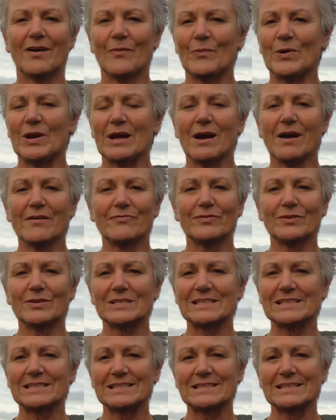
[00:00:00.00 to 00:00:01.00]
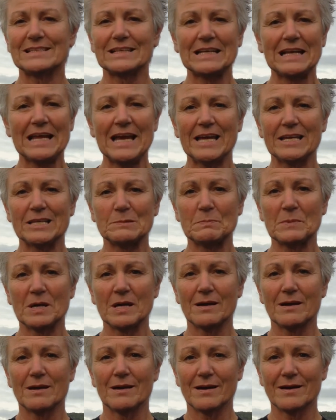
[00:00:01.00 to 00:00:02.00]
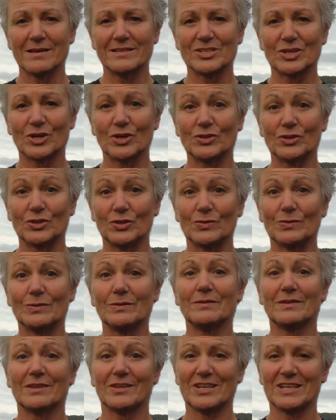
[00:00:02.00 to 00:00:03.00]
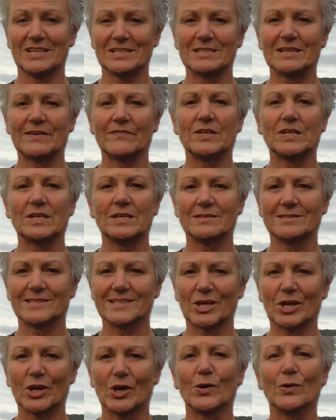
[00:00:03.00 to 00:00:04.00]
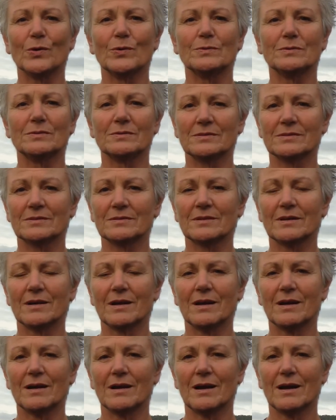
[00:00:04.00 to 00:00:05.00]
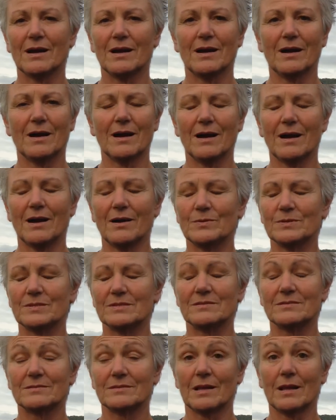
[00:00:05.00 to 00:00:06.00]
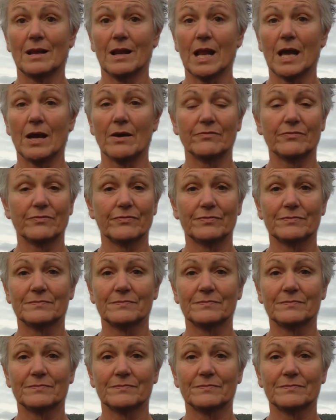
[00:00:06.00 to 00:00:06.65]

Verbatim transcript: When I first laid my eyes on you thirty-seven years ago, I was in love